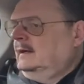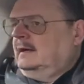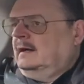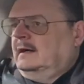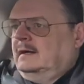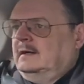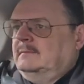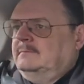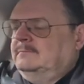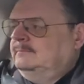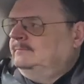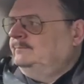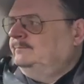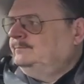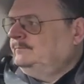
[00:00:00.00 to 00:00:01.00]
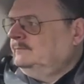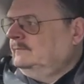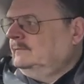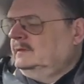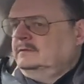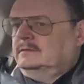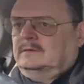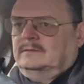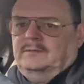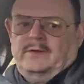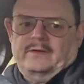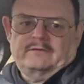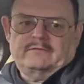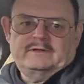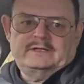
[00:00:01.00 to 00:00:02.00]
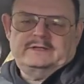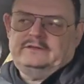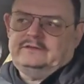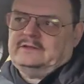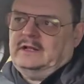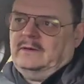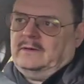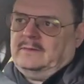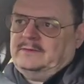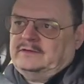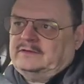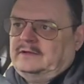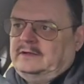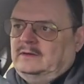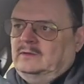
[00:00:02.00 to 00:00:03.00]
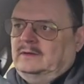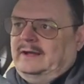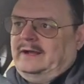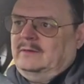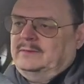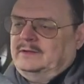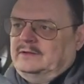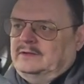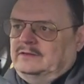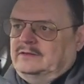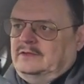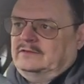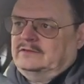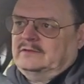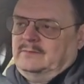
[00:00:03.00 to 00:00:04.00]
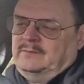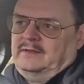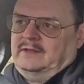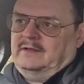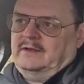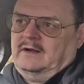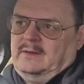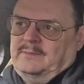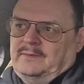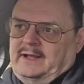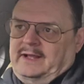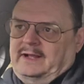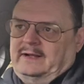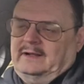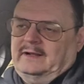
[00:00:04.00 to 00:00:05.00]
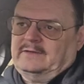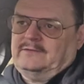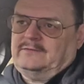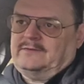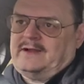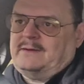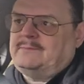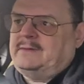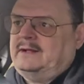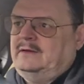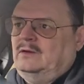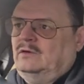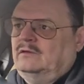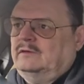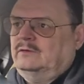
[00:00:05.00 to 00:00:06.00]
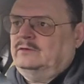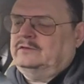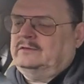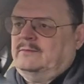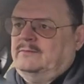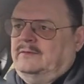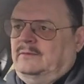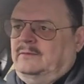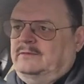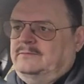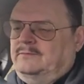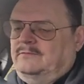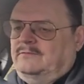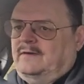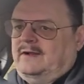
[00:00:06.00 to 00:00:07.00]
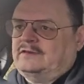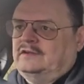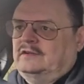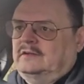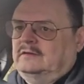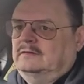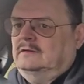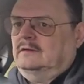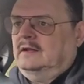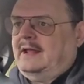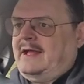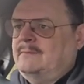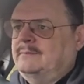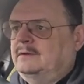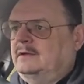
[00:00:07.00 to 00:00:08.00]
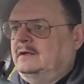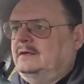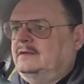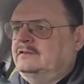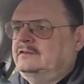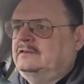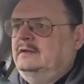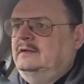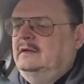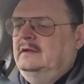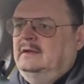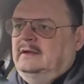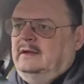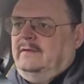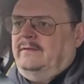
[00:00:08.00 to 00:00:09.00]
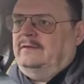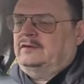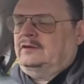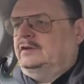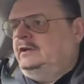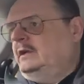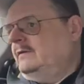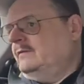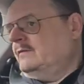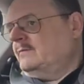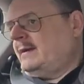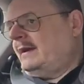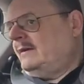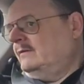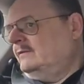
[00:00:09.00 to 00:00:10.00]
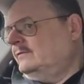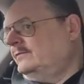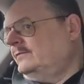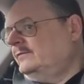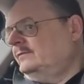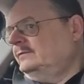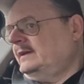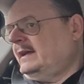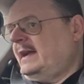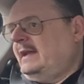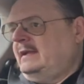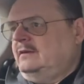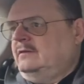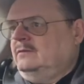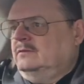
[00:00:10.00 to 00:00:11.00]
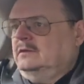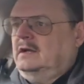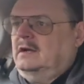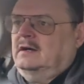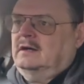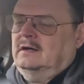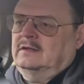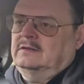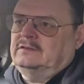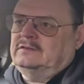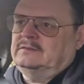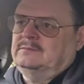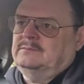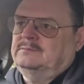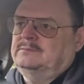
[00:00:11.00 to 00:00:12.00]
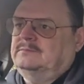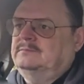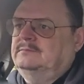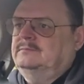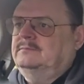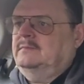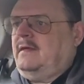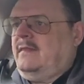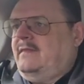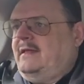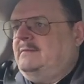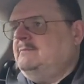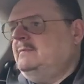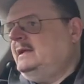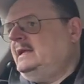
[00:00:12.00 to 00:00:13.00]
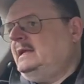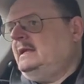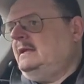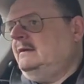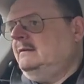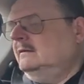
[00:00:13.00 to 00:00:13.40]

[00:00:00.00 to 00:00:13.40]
I'm going really slow up this hill now because there's something up ahead, like a flatbed lorry or something with flashing amber lights, and there's a queue of about 8 cars, and then me.